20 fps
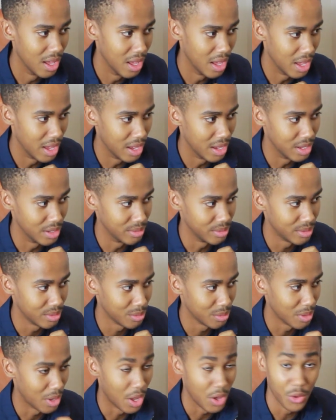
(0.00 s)
And
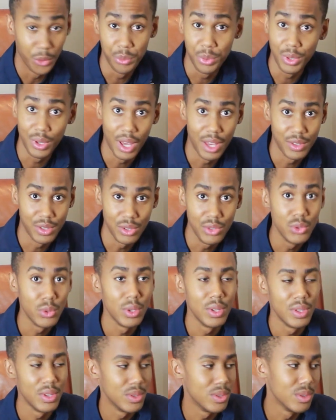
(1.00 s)
I hope you guys
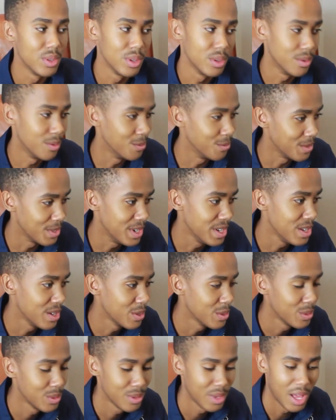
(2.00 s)
enjoyed this little
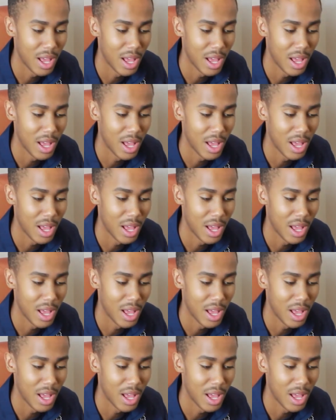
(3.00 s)
video.